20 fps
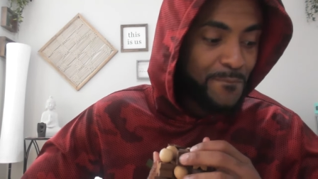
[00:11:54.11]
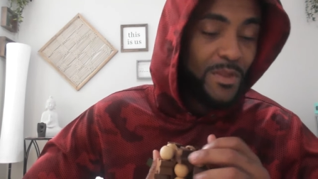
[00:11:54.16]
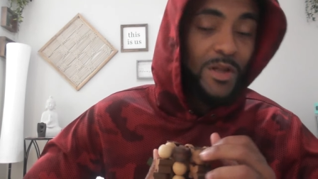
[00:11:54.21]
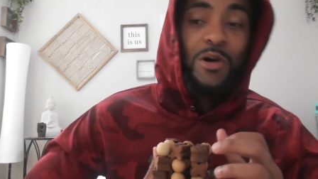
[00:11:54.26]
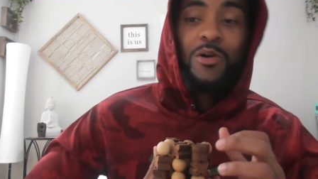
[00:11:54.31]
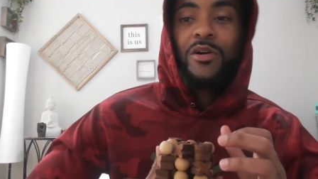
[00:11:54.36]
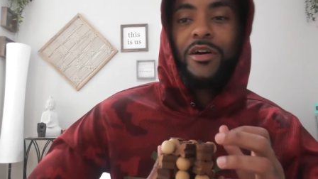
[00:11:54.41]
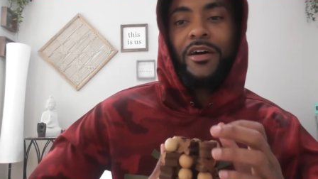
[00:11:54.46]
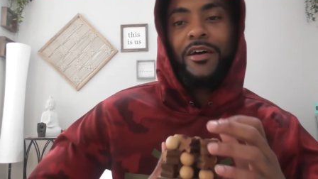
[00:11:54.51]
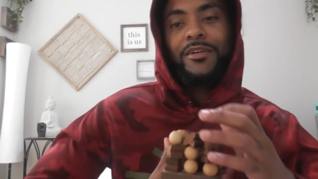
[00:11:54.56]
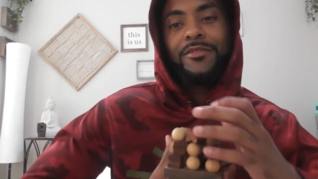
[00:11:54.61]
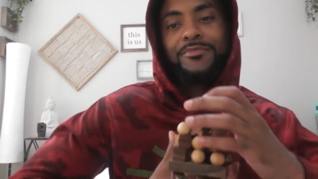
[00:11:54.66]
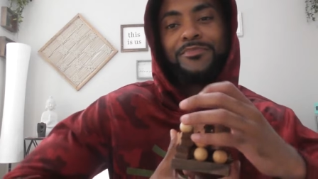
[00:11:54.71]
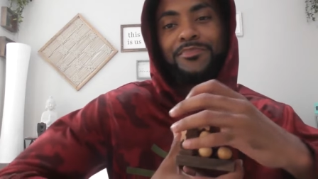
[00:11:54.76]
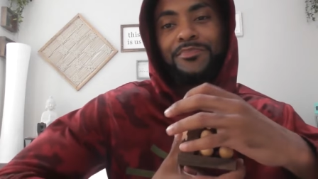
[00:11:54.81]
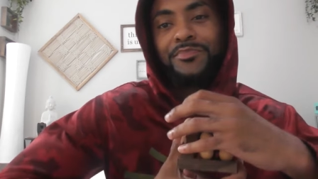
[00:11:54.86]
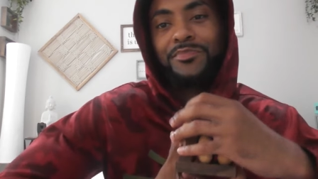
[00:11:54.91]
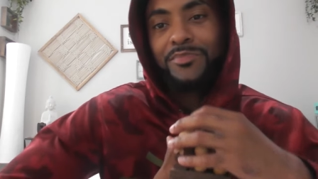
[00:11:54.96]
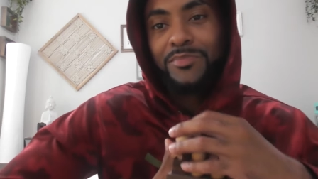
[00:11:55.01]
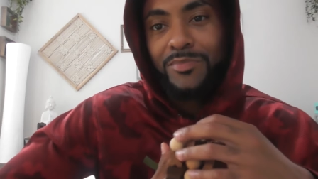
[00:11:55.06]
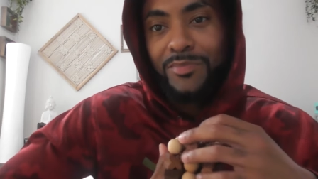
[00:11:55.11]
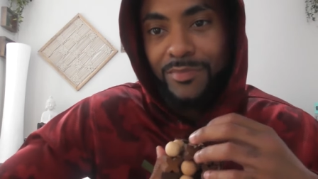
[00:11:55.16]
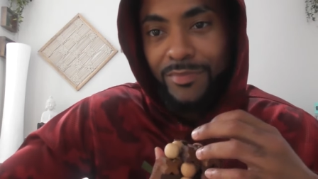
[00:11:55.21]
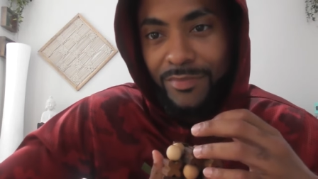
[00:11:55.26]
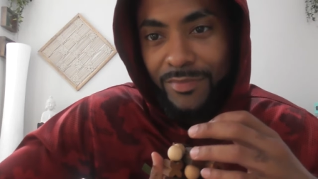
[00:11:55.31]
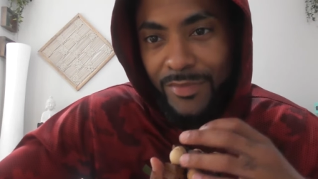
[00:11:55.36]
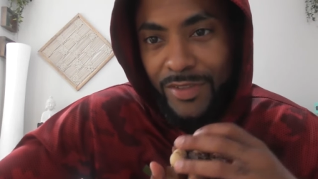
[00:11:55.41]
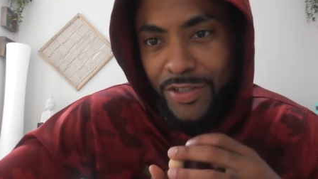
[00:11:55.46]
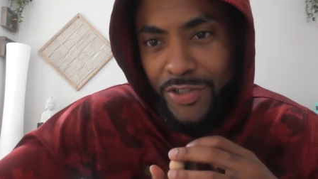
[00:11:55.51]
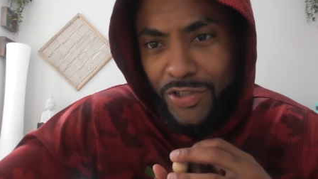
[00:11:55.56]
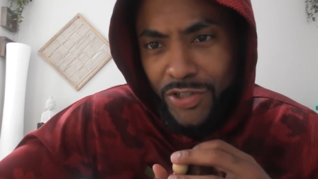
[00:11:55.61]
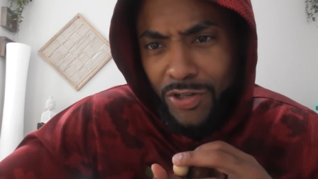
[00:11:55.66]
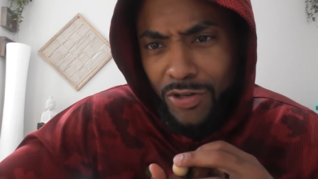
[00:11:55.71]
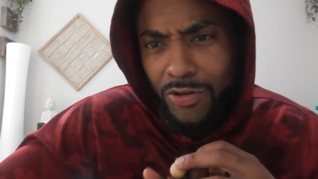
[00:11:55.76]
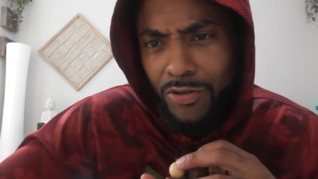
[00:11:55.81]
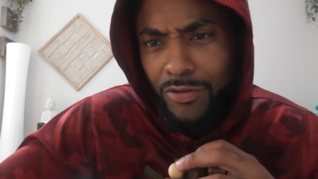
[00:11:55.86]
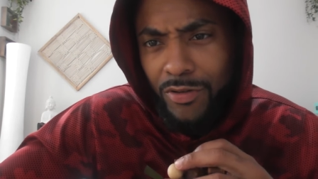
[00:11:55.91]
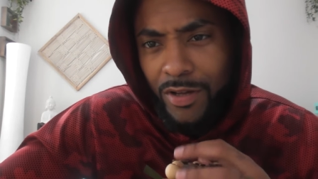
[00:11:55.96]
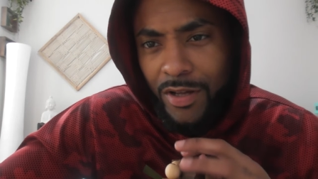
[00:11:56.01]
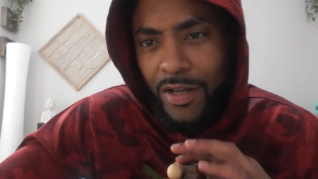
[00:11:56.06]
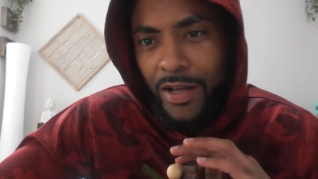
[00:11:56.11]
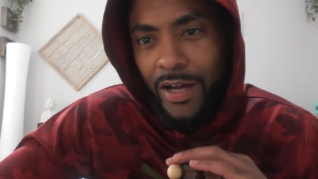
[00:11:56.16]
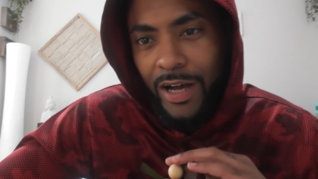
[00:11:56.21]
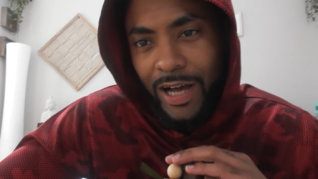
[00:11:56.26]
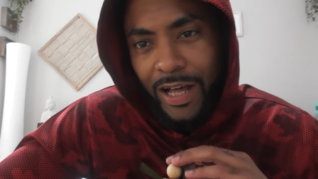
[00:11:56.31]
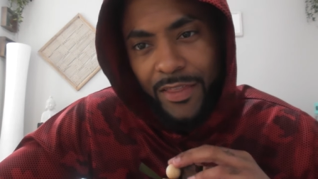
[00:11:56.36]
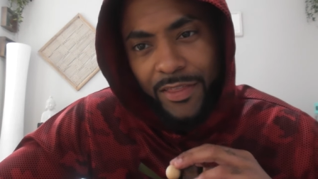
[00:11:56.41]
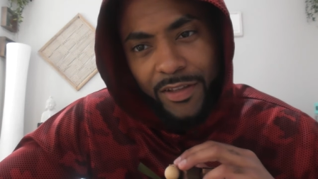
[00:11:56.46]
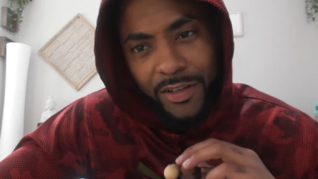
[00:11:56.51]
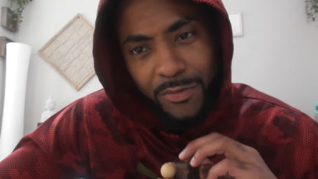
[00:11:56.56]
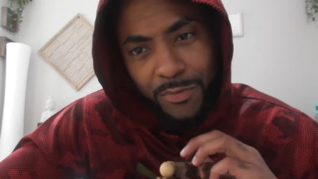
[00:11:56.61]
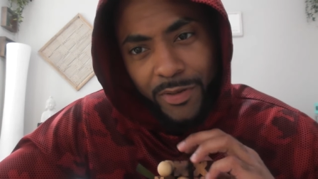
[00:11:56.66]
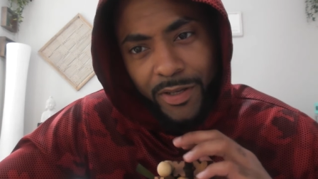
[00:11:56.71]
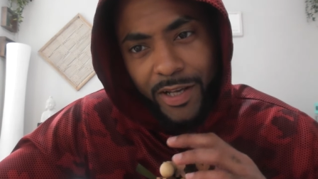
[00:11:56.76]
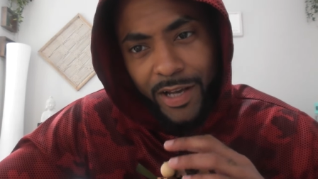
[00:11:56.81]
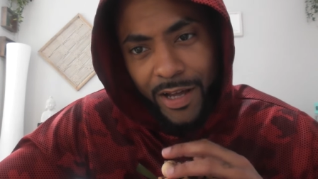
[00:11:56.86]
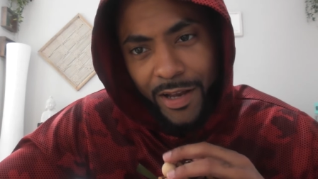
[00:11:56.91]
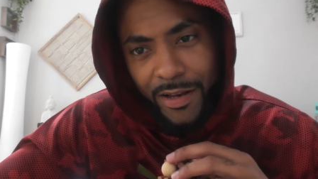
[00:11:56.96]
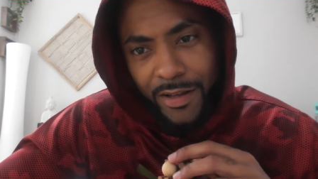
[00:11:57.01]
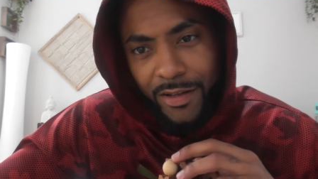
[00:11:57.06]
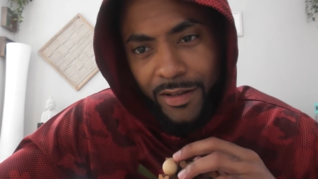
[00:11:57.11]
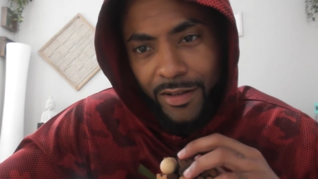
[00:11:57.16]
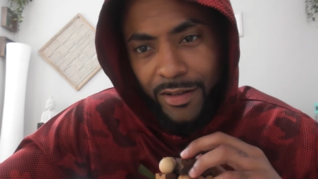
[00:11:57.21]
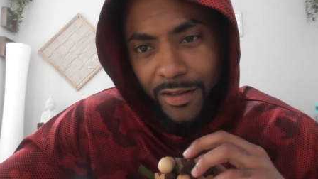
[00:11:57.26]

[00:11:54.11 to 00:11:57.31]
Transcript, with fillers: Okay, so I think we gotta